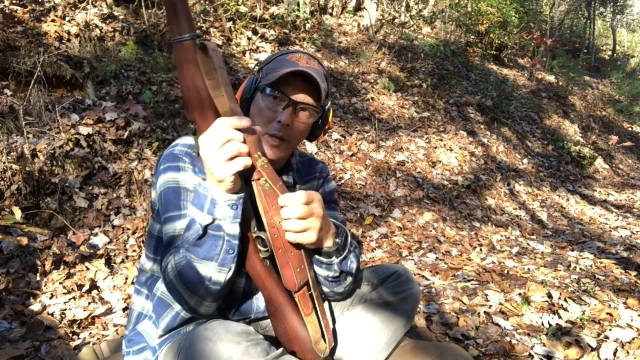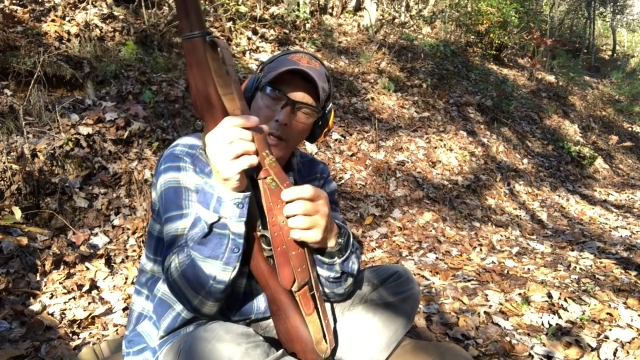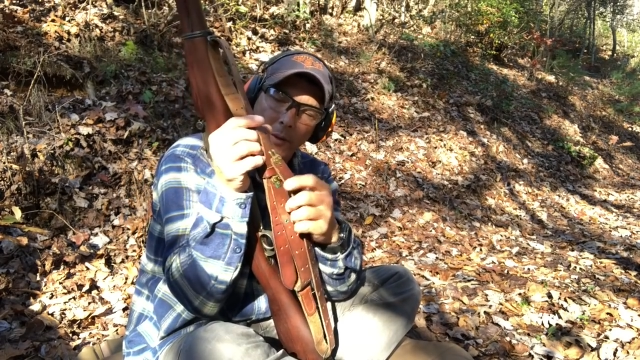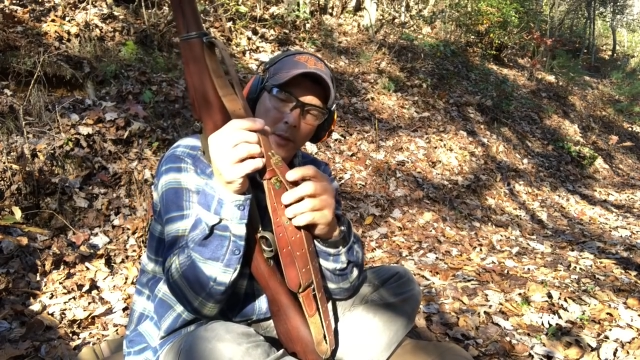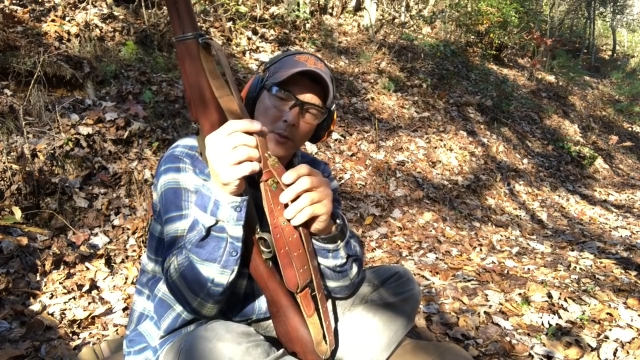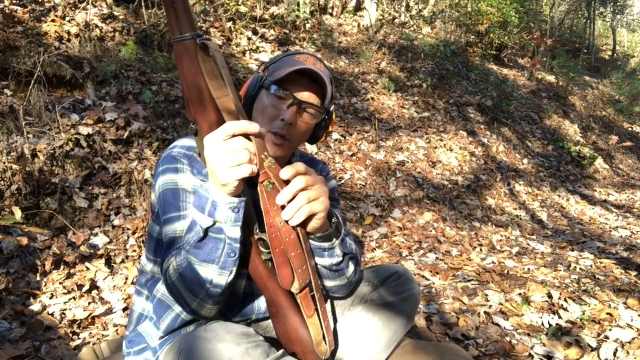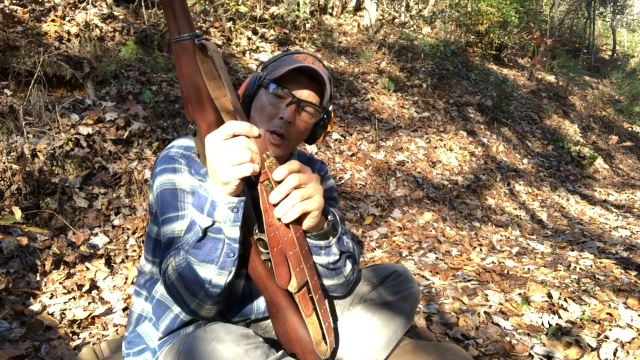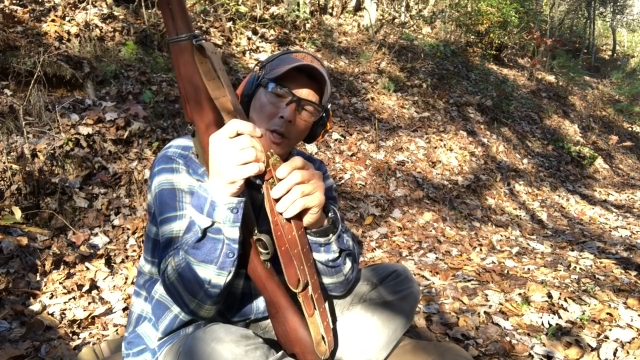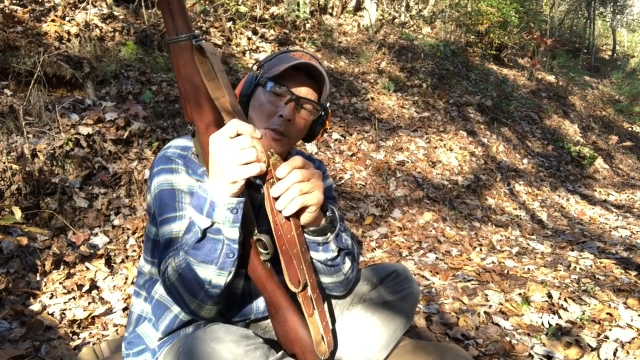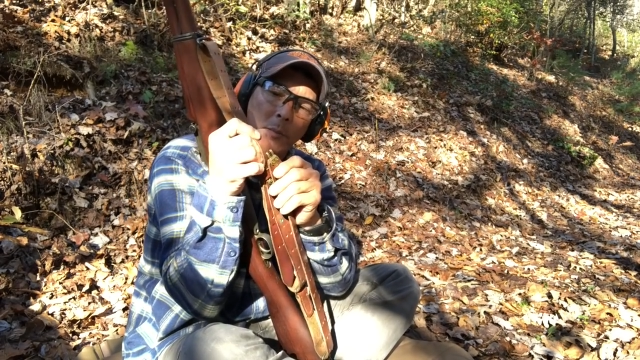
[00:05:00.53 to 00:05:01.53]
right here, these are
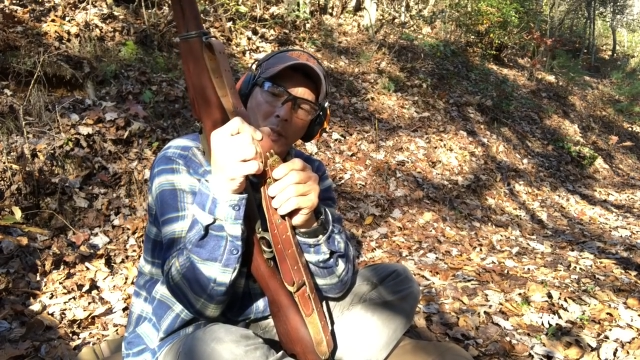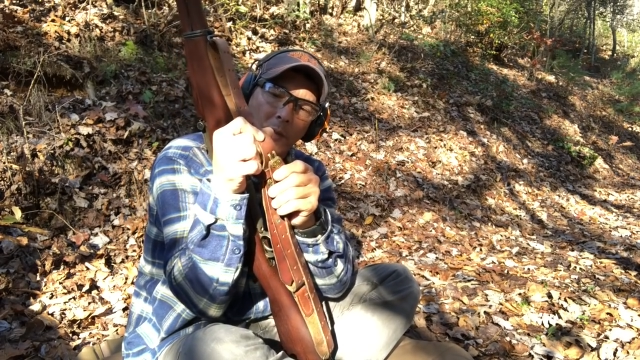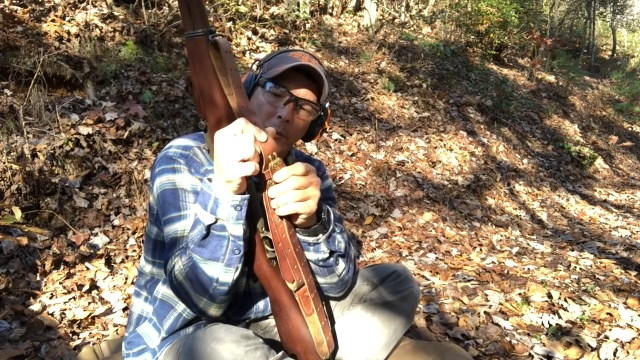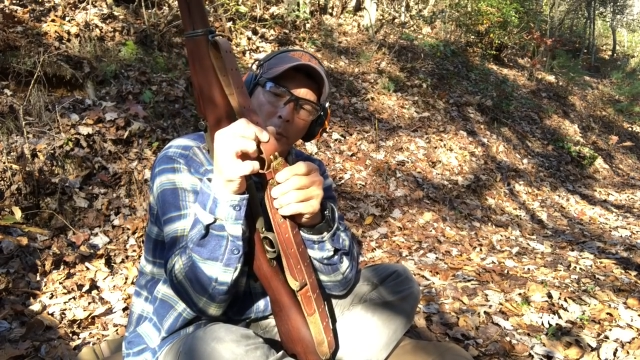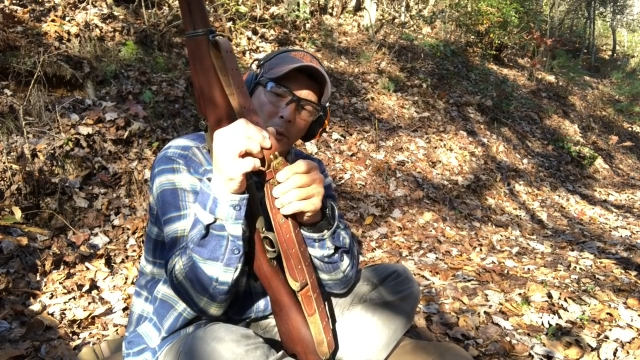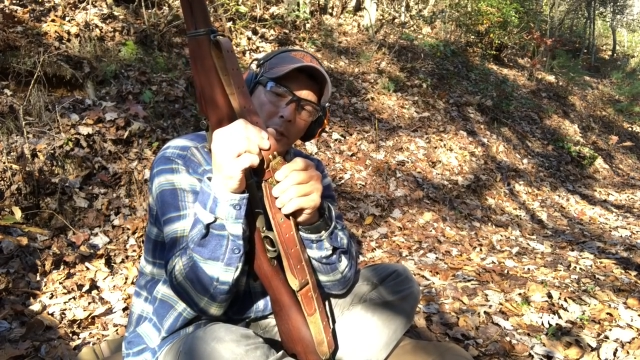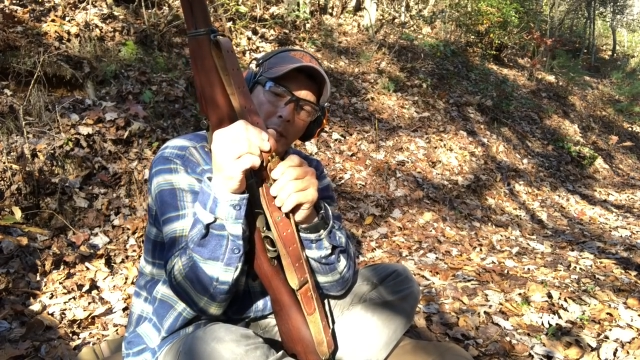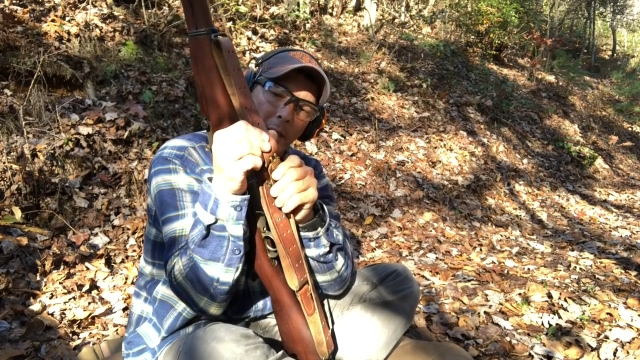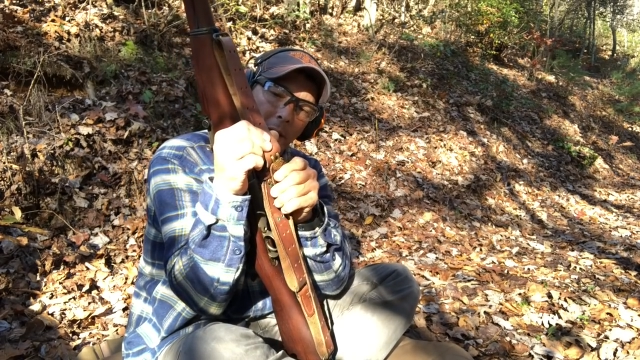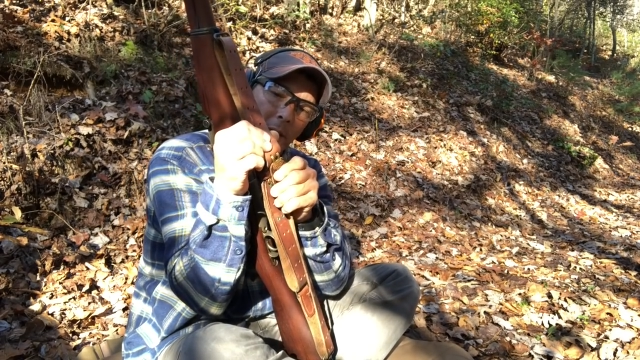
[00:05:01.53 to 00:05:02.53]
unbelievable
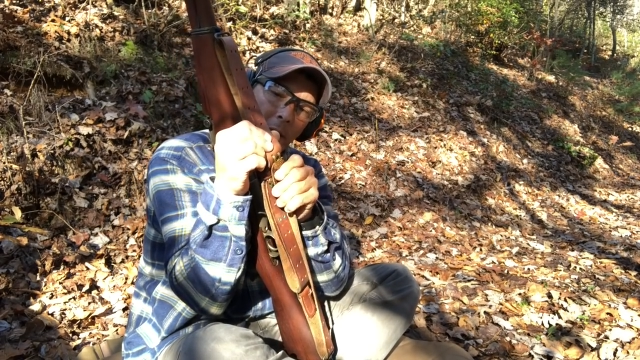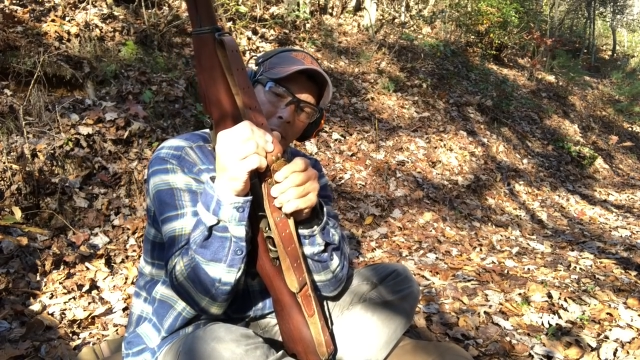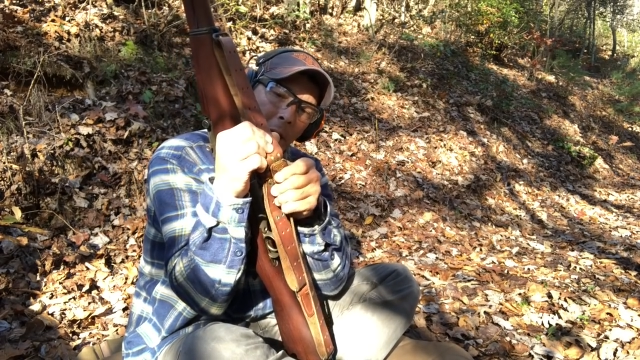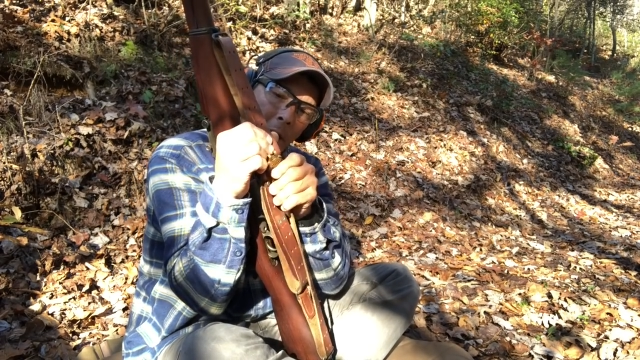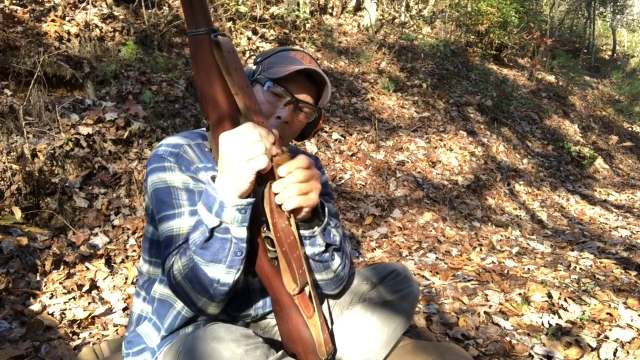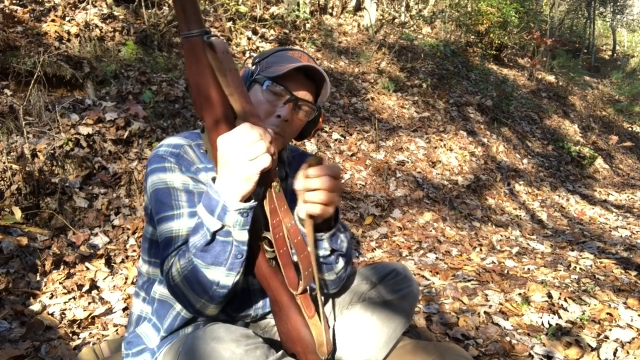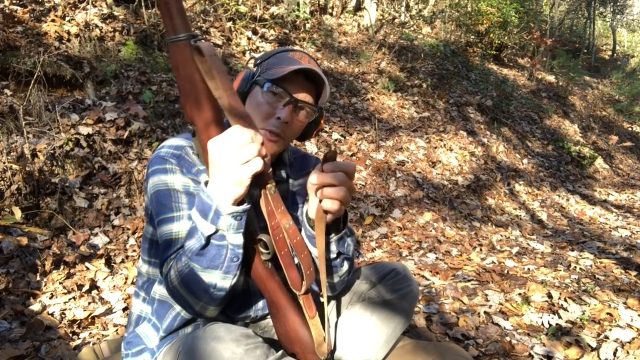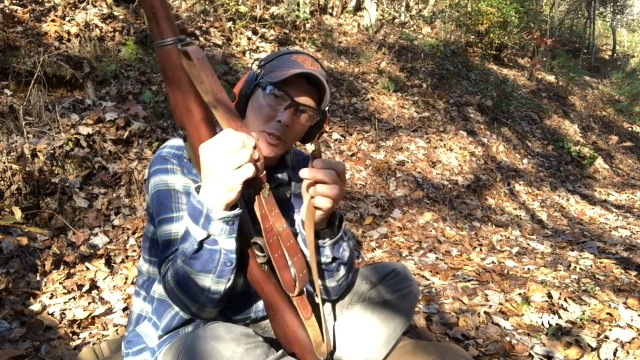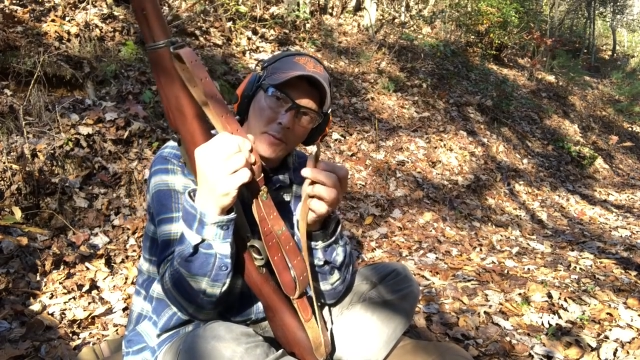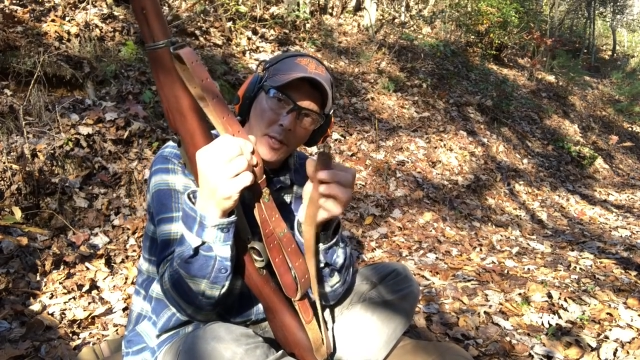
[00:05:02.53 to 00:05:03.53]
slings,
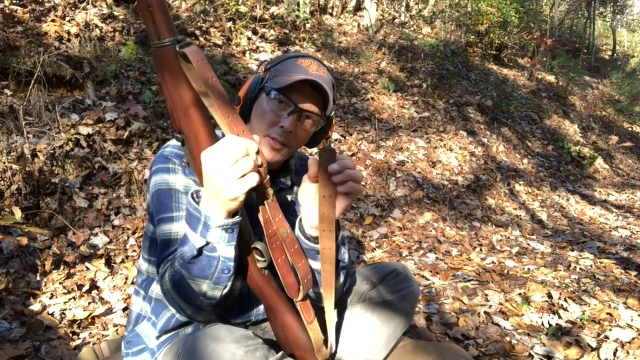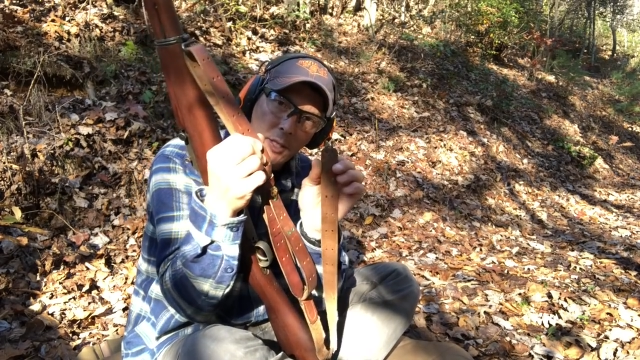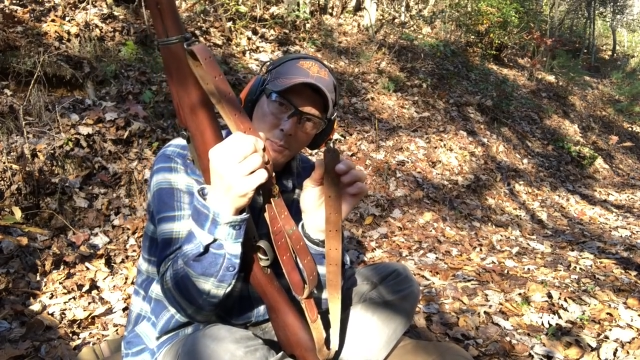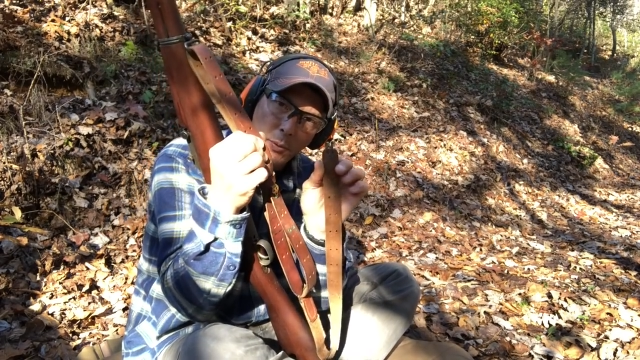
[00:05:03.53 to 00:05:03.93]
but you've got these